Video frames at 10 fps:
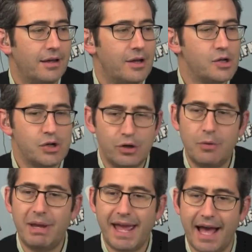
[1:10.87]
should you
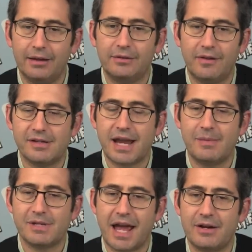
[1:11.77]
be held to the
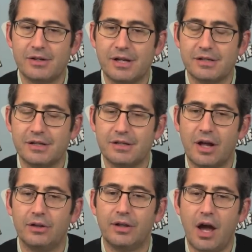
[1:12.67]
same standards as an
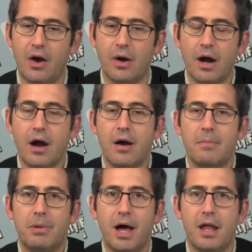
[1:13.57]
adult? No.
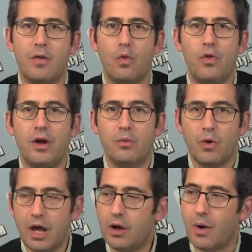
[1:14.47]
But the
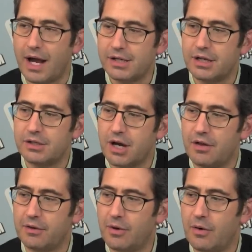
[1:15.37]
real question, and
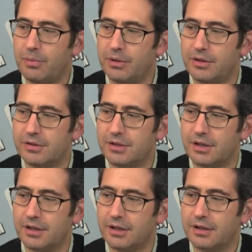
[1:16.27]
Jonathan Krohn put this
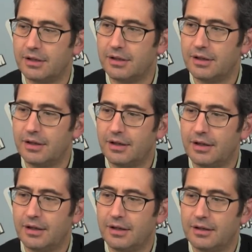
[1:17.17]
uh,
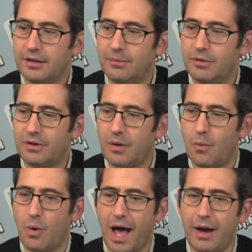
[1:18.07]
to them, was like,
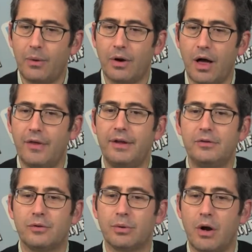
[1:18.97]
why were all
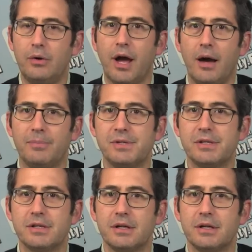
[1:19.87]
these grown ups